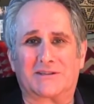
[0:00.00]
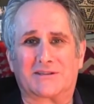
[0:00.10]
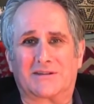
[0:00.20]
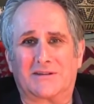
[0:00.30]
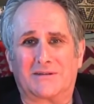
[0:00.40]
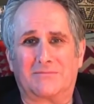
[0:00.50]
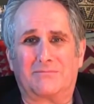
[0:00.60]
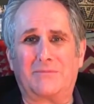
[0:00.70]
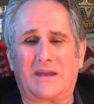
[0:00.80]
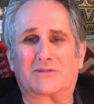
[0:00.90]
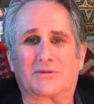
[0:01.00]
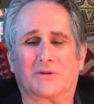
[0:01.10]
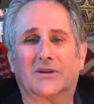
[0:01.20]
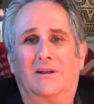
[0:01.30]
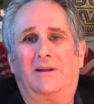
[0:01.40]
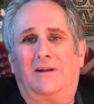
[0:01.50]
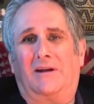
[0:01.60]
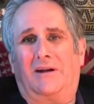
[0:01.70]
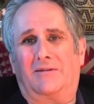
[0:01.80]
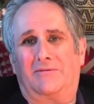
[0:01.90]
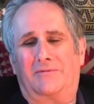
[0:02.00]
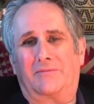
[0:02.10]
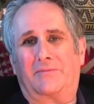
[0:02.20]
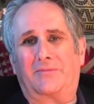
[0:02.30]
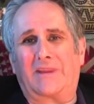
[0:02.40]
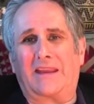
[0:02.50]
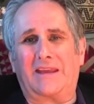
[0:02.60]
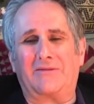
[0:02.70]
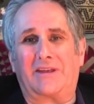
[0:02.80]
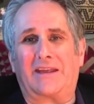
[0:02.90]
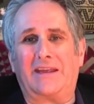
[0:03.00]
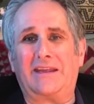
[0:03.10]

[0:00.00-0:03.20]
it's the measure of giving.